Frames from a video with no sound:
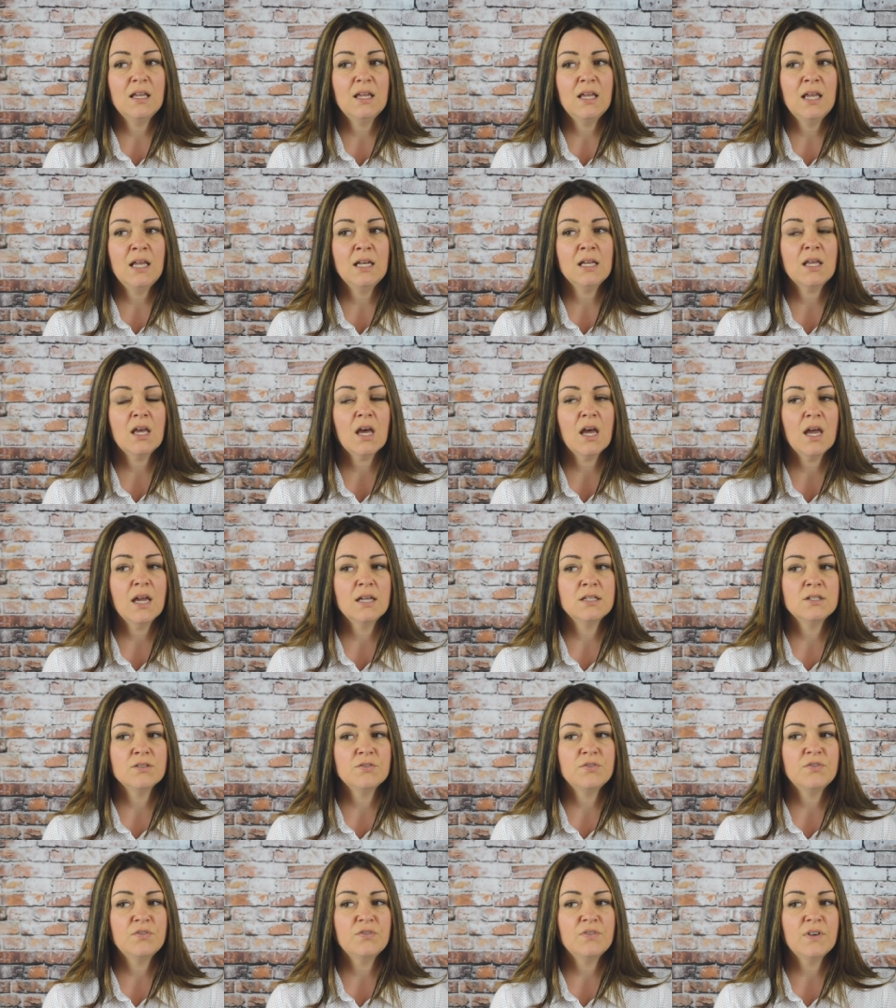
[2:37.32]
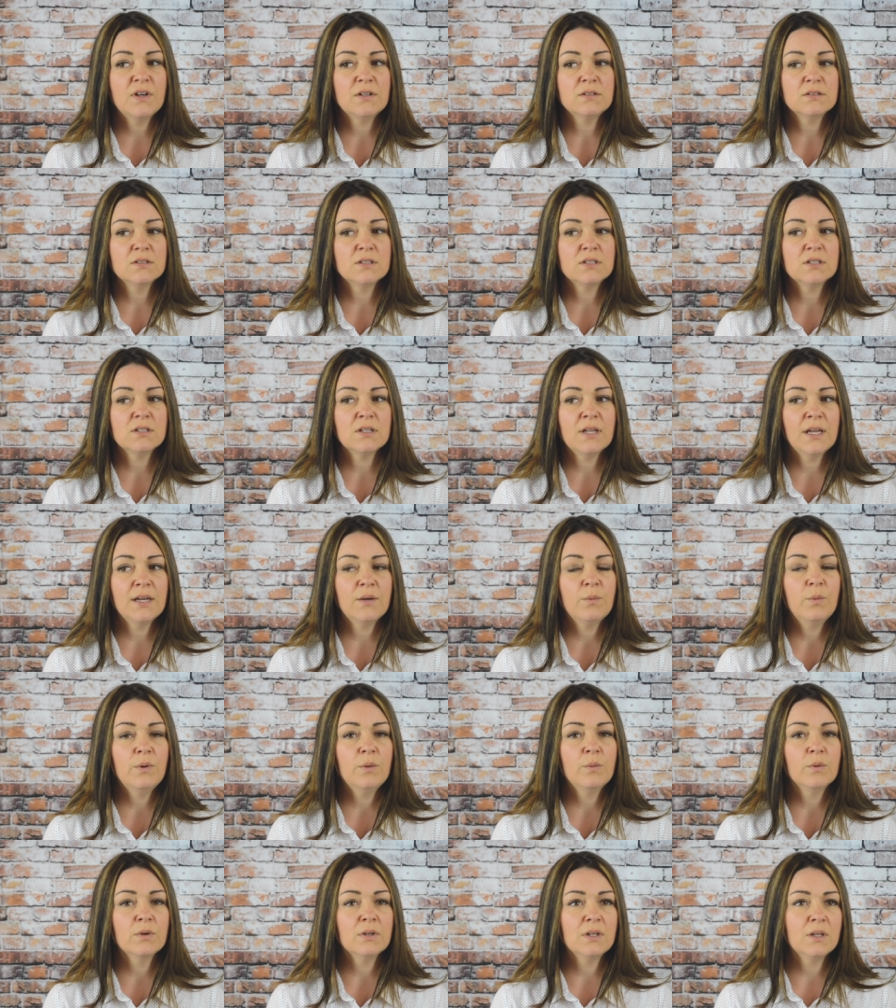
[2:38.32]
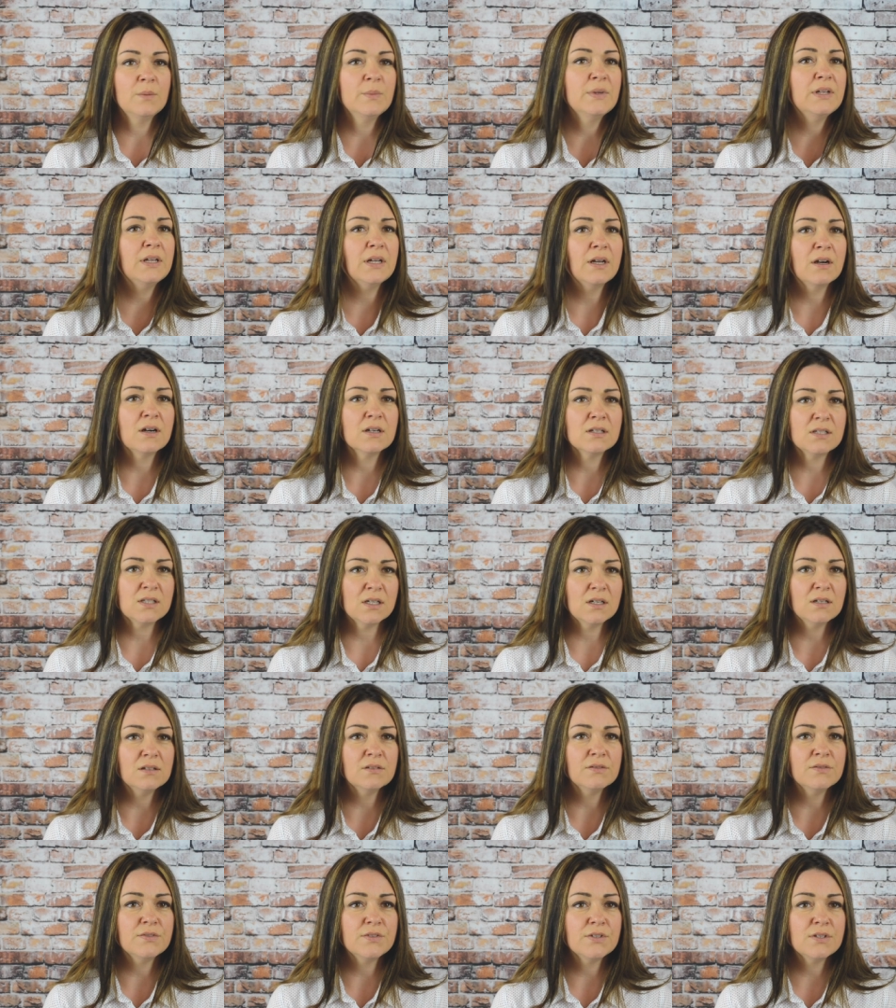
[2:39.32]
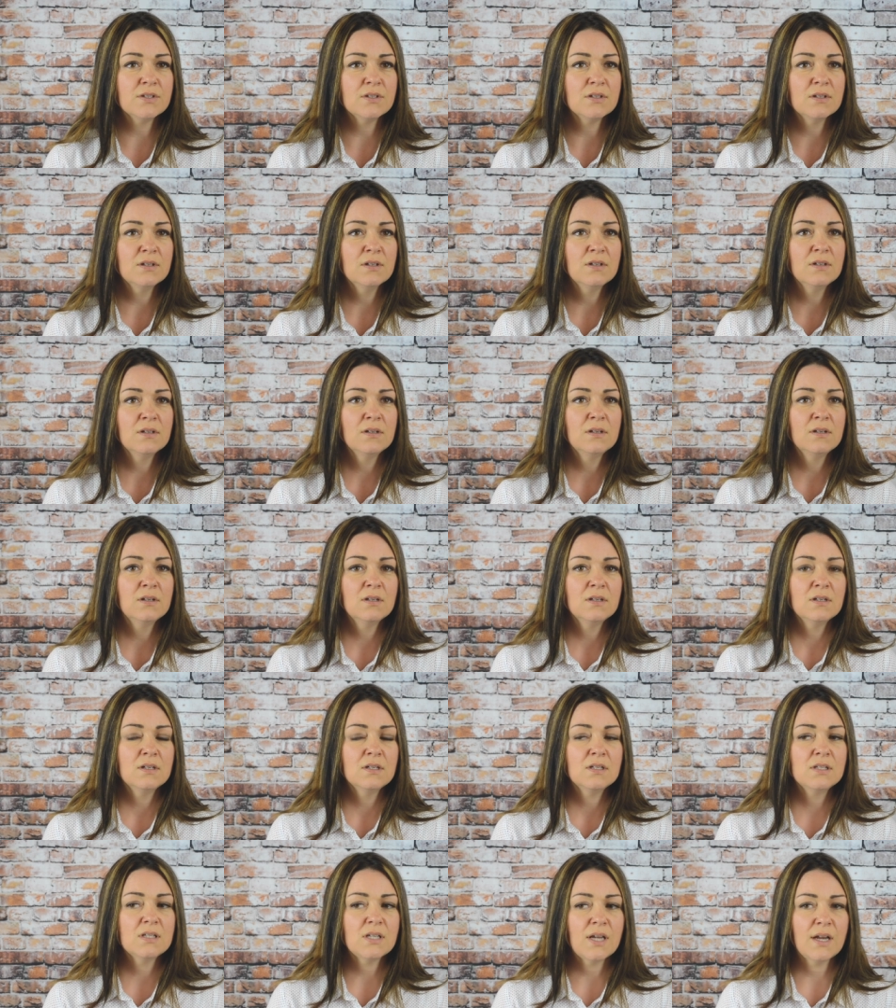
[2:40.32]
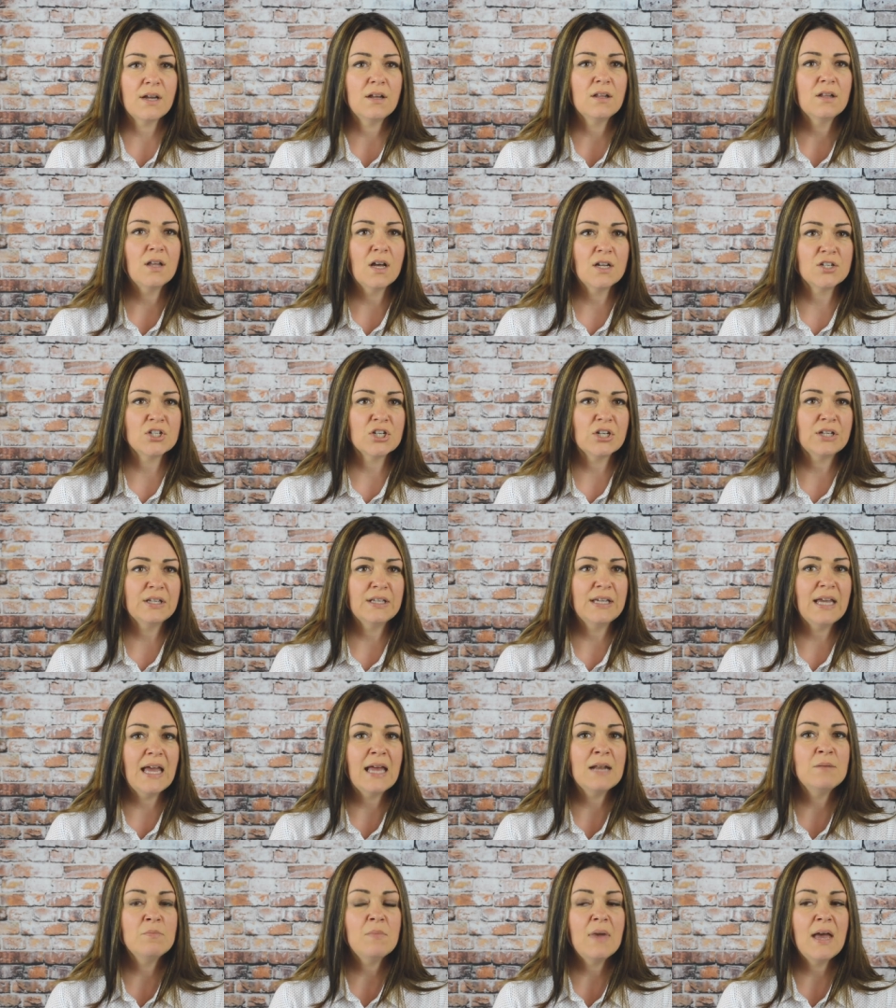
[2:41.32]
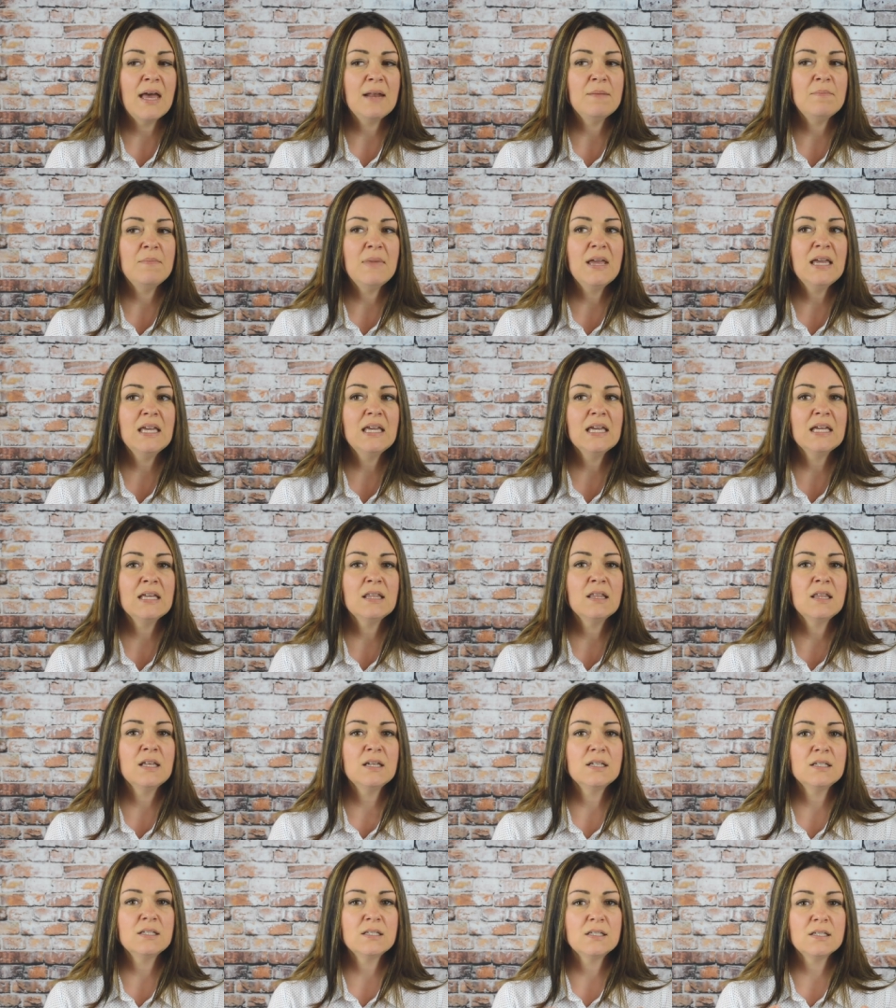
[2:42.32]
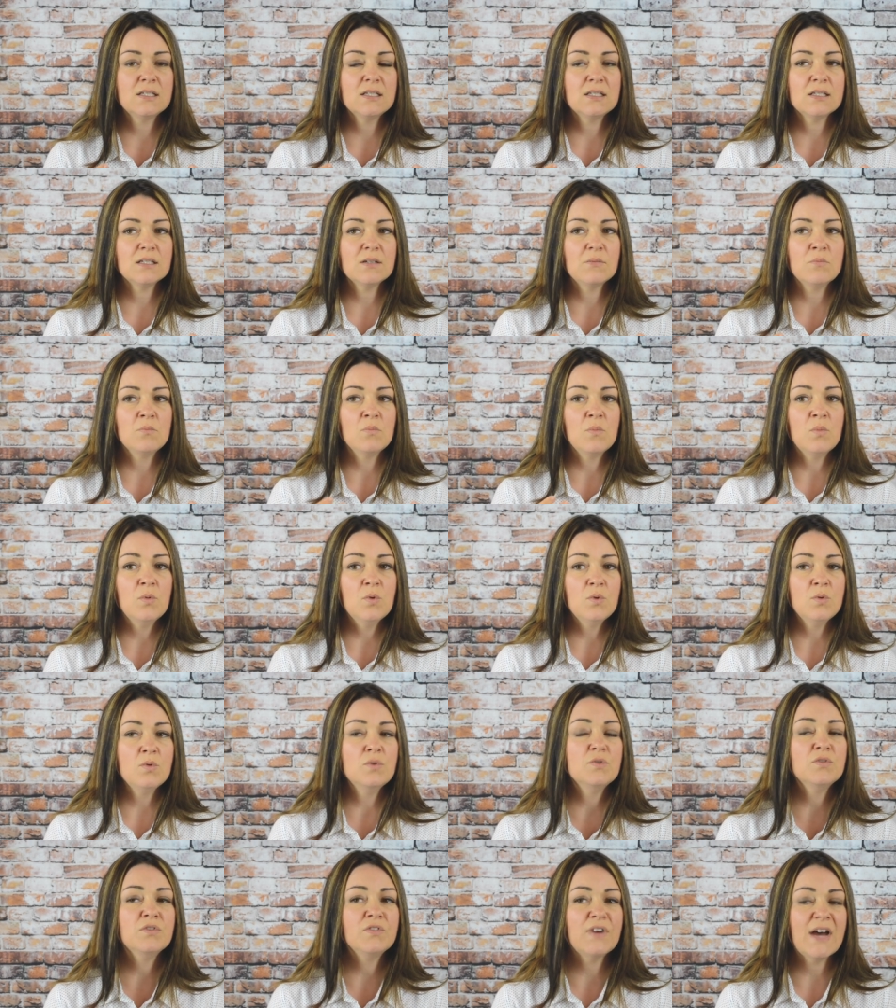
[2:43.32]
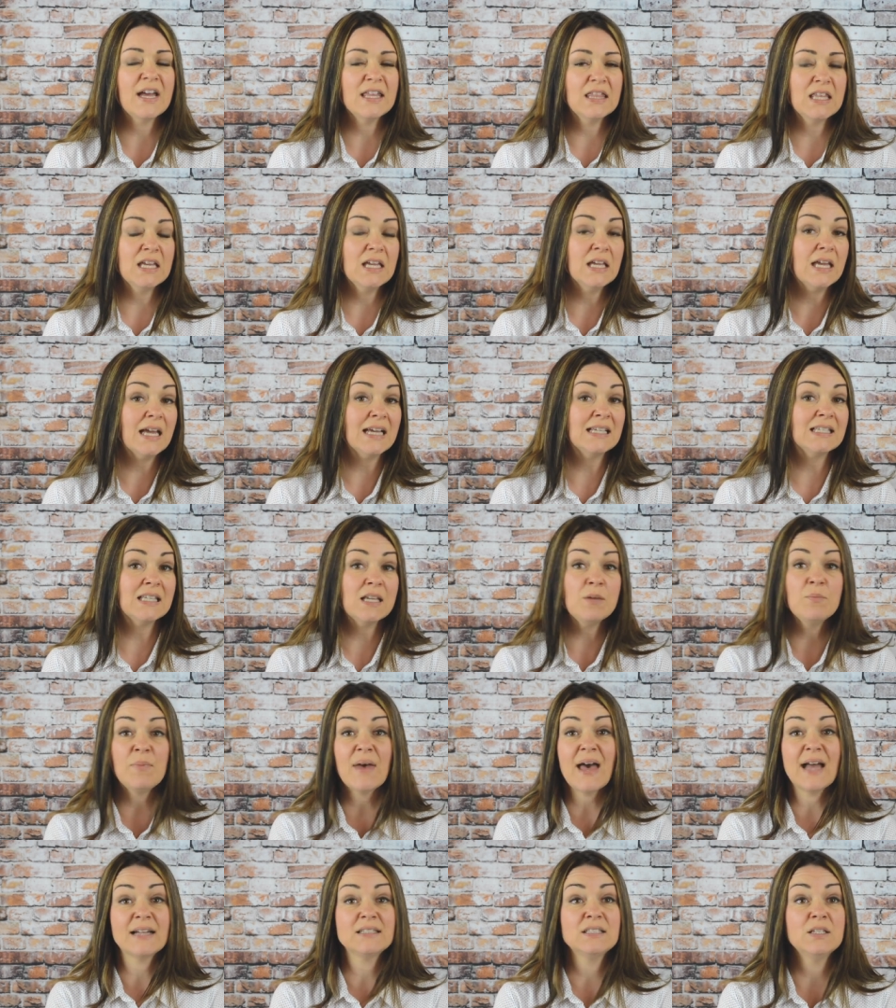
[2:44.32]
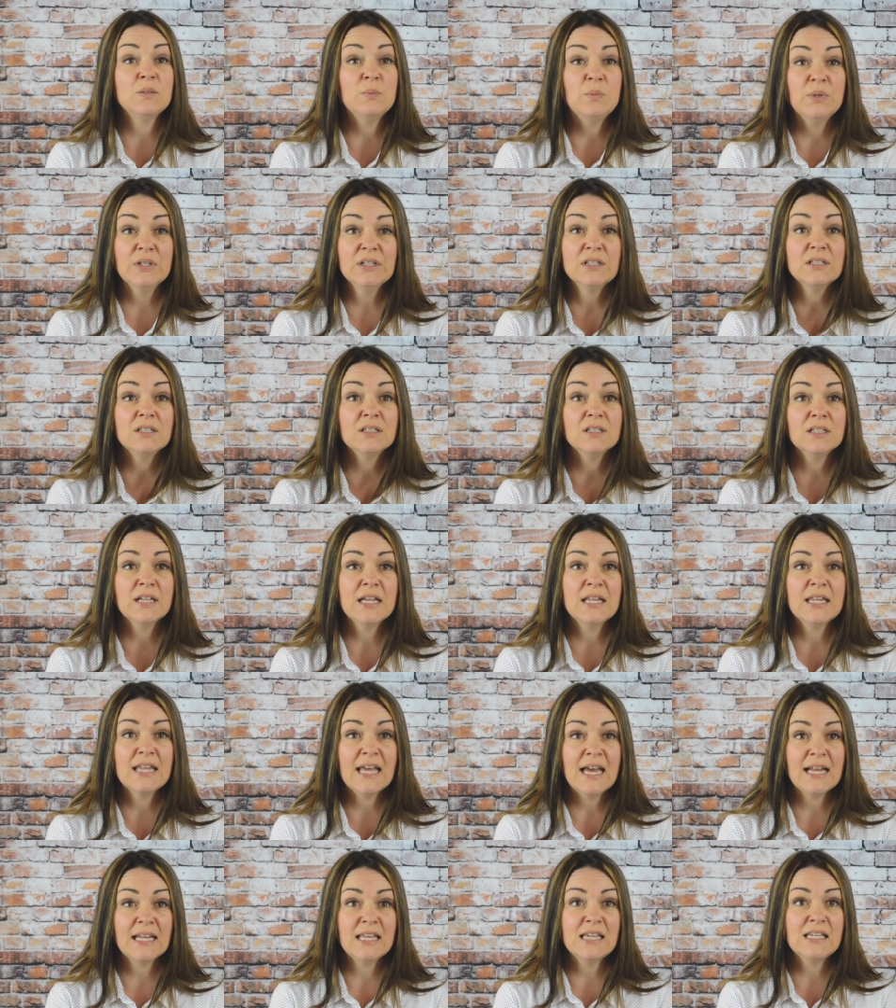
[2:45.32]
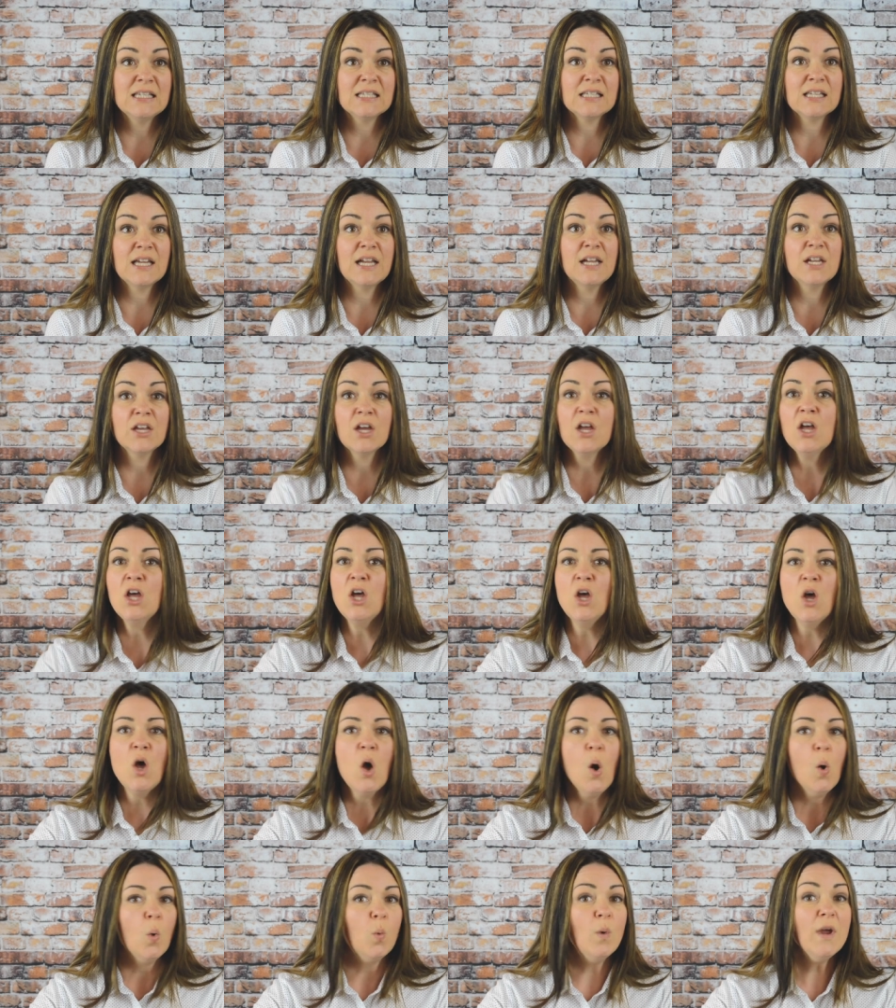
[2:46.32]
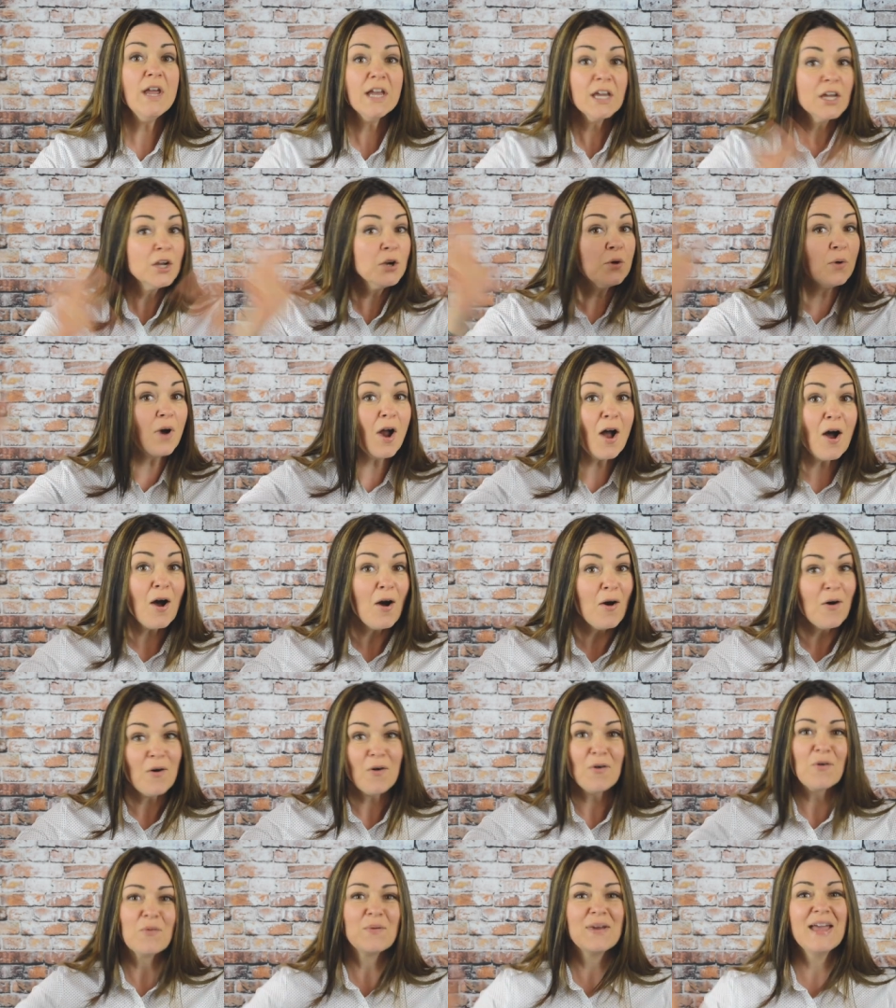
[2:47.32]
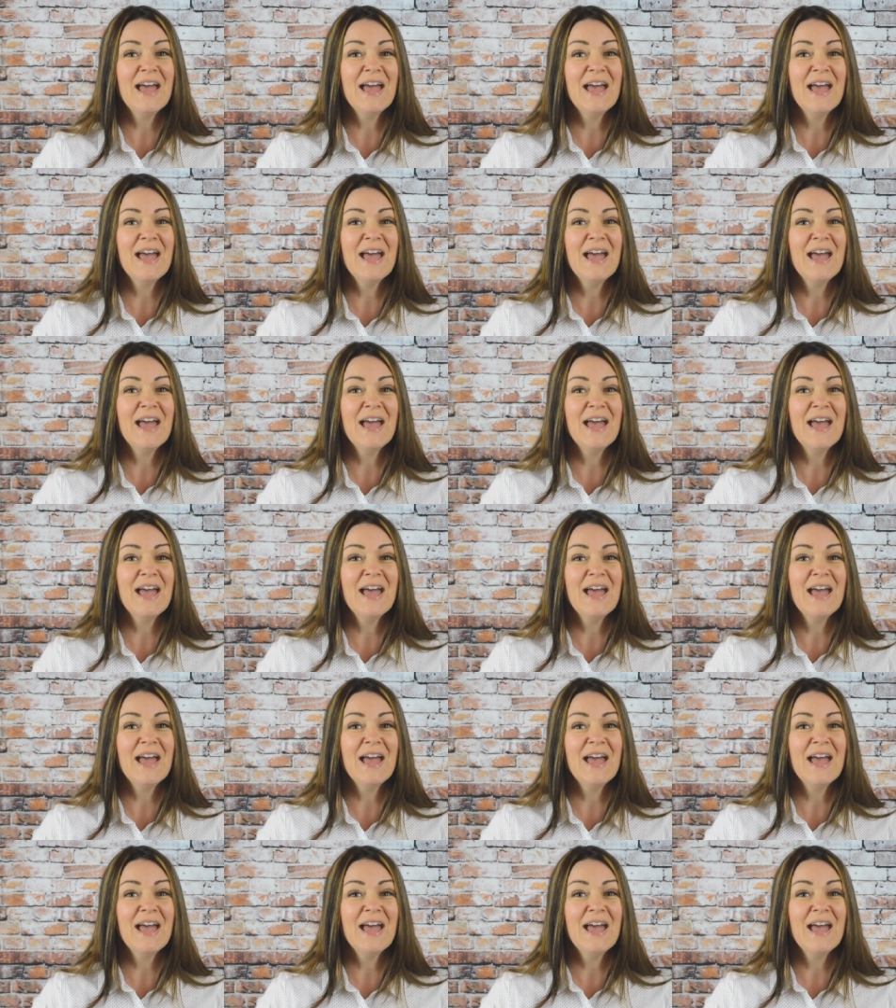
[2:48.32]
it kind of felt like we were limiting ourselves psychologically. And and making this move, I think, has impacted Bill in that he's like, we can grow.